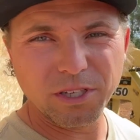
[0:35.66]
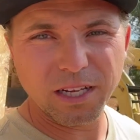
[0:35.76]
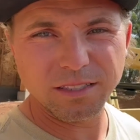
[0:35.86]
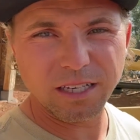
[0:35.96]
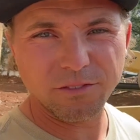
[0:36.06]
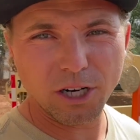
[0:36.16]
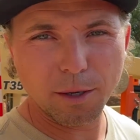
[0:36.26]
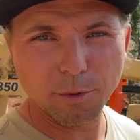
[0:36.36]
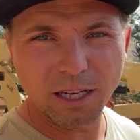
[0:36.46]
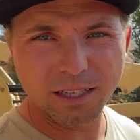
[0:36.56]
got this thing for a
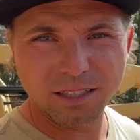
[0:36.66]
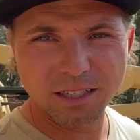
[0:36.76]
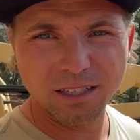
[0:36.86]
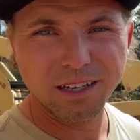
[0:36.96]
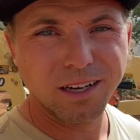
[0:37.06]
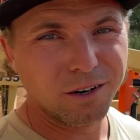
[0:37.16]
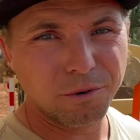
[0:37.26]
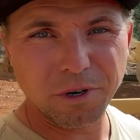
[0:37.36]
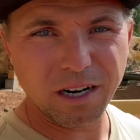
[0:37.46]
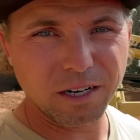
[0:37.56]
couple days.
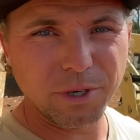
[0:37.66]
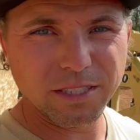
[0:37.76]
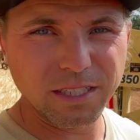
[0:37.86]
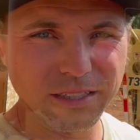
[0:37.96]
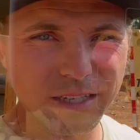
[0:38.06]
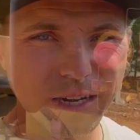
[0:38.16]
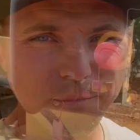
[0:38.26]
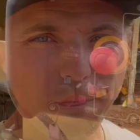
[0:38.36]
We're not gonna waste any time.